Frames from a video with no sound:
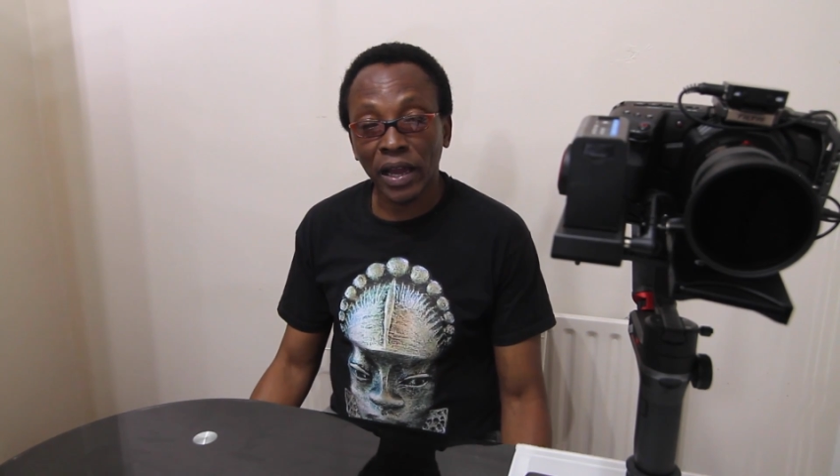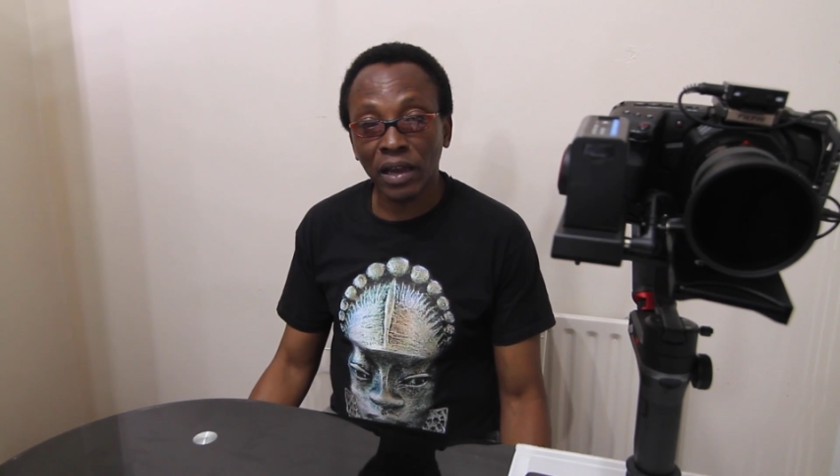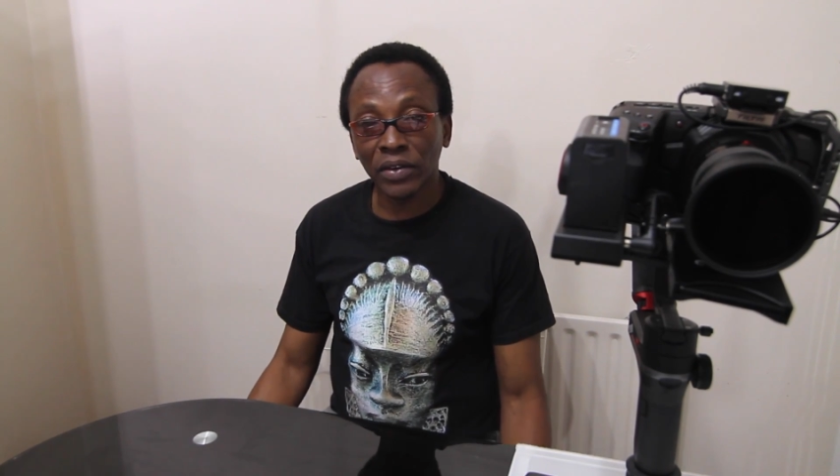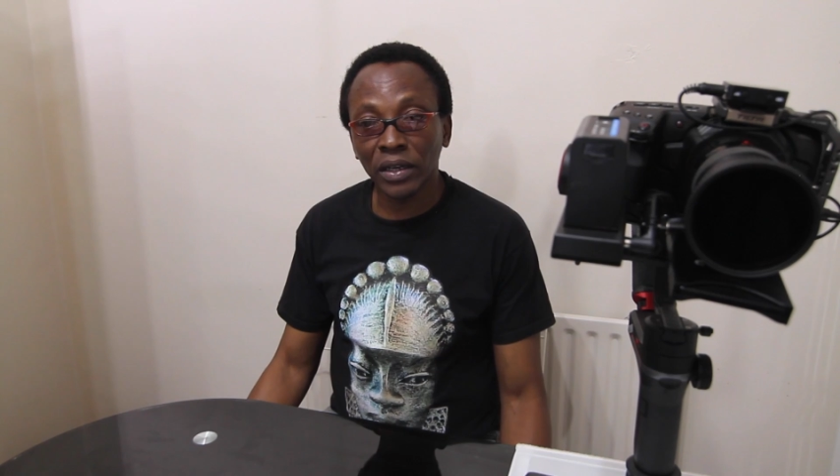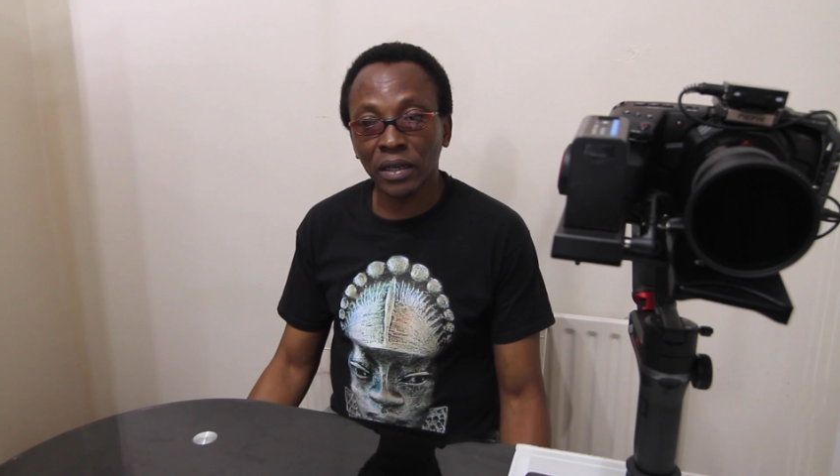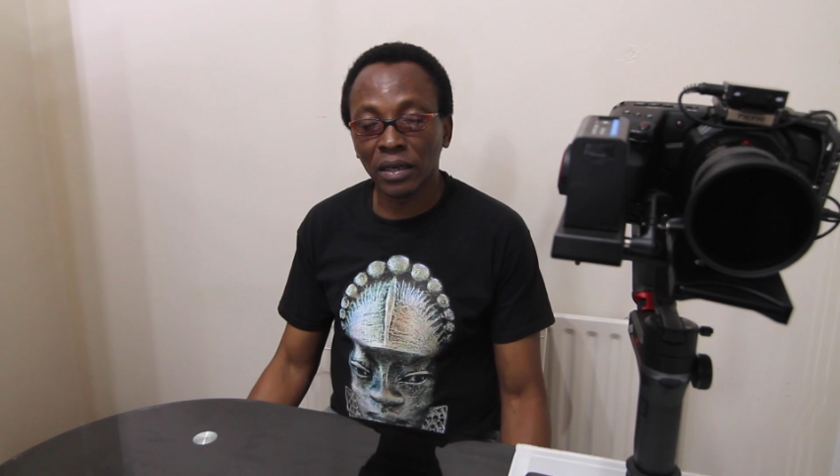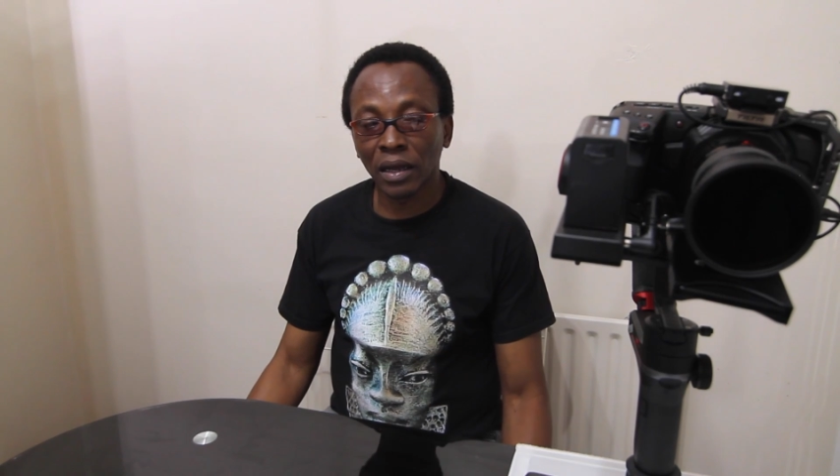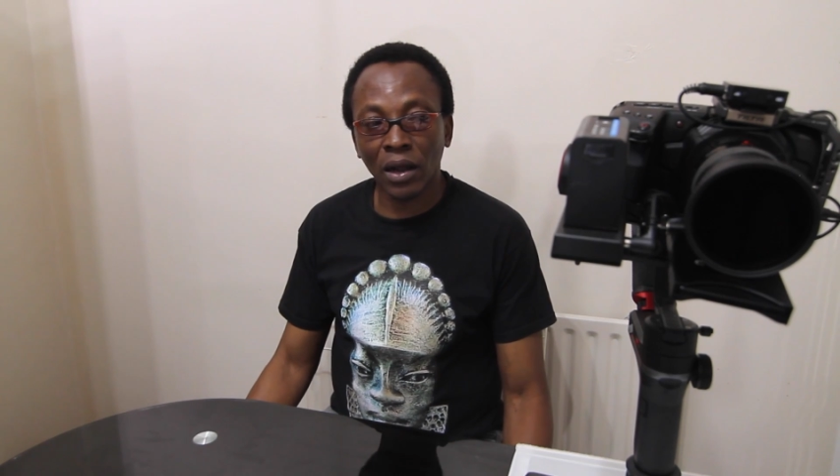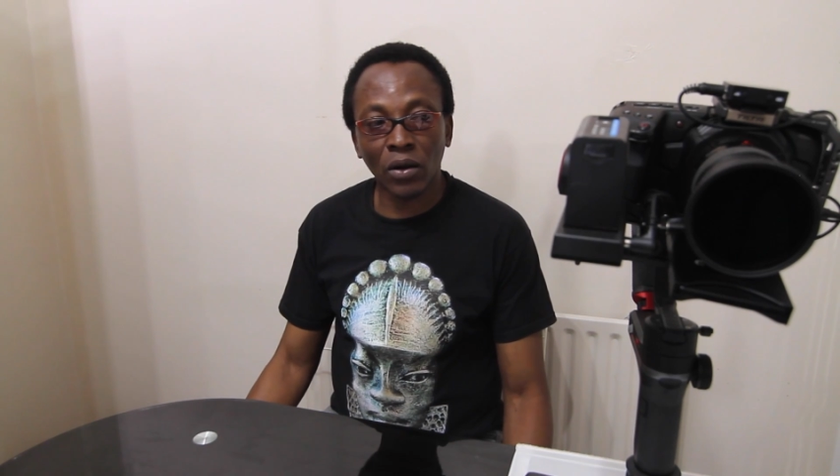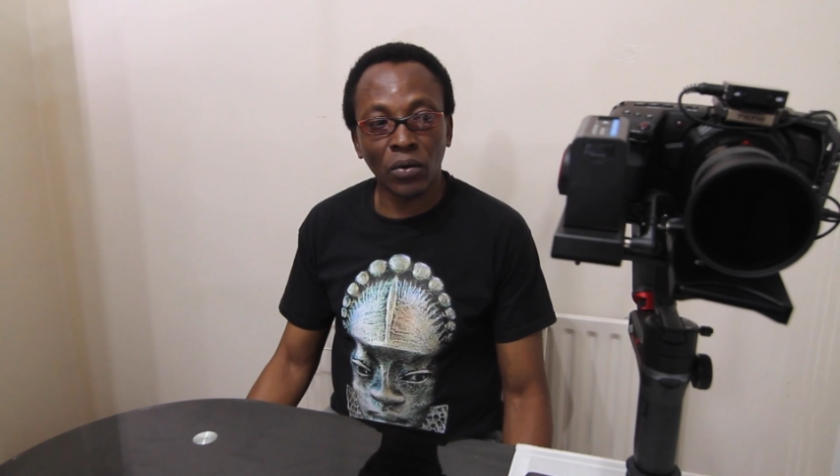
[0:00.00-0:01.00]
have it,
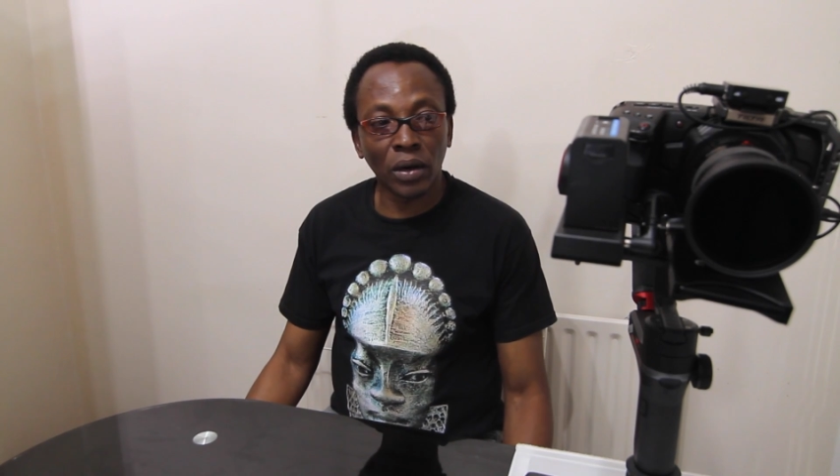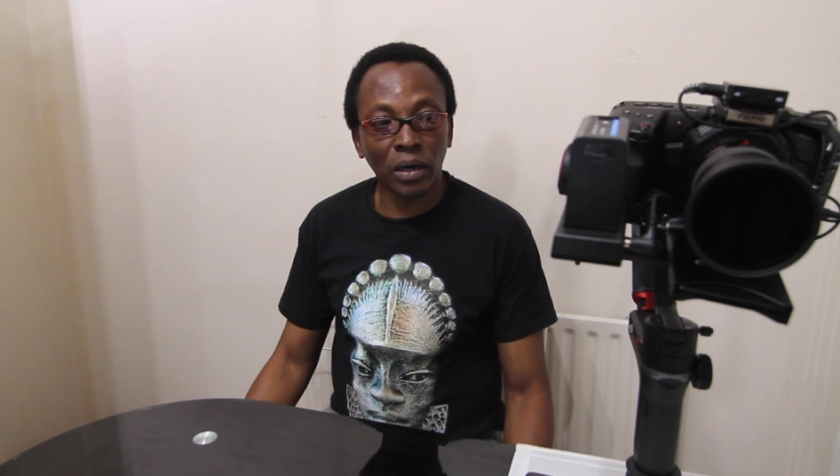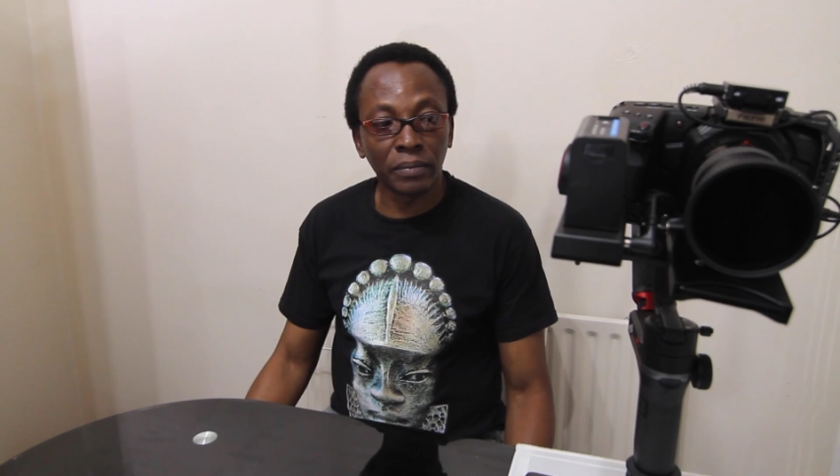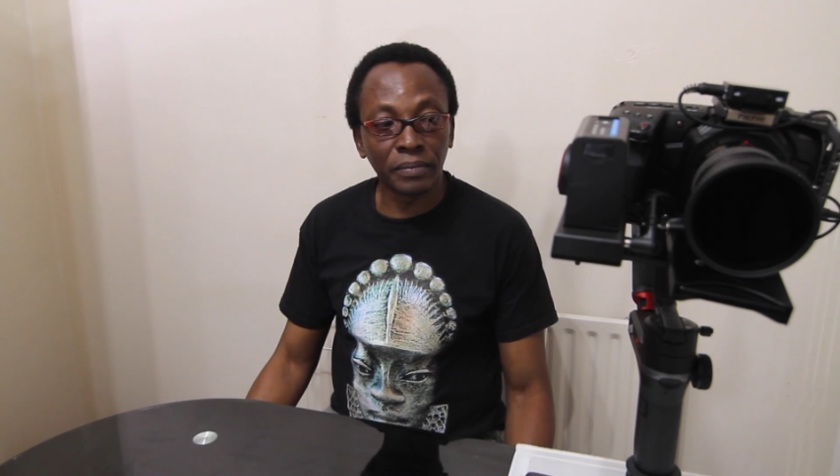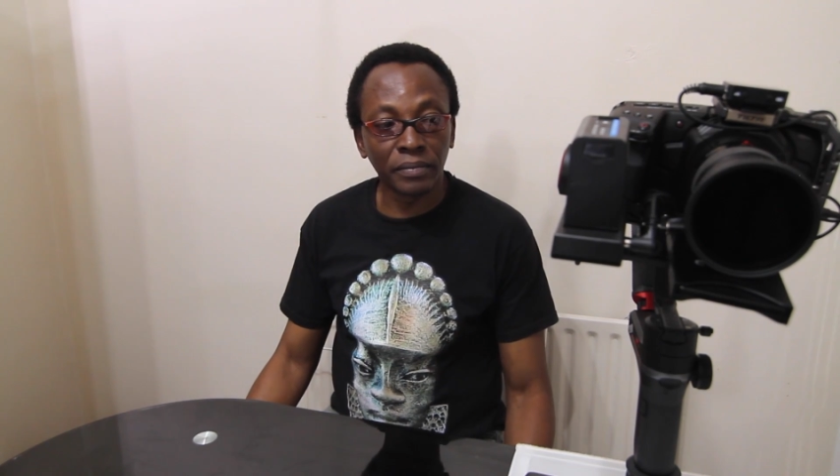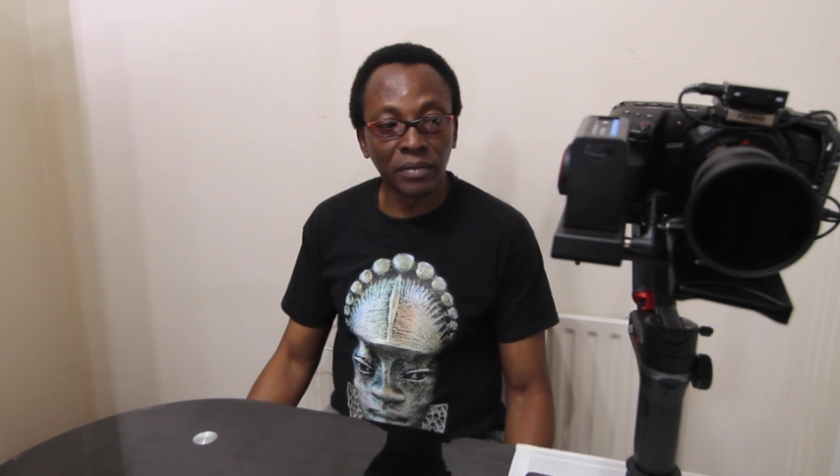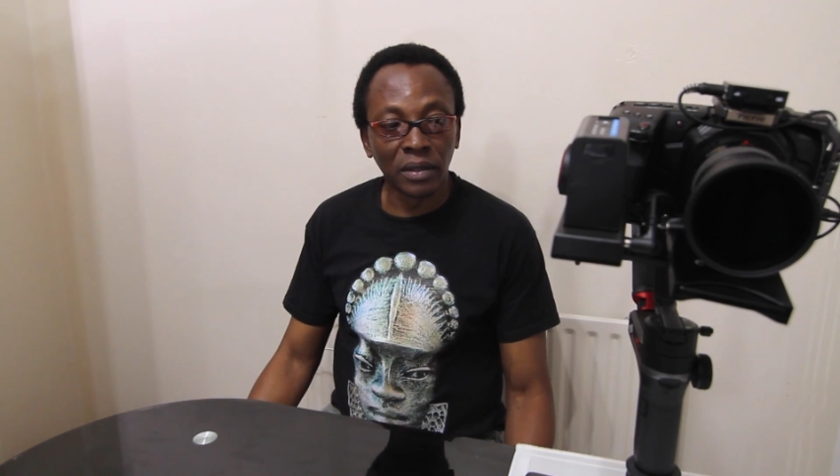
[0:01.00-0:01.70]
how um,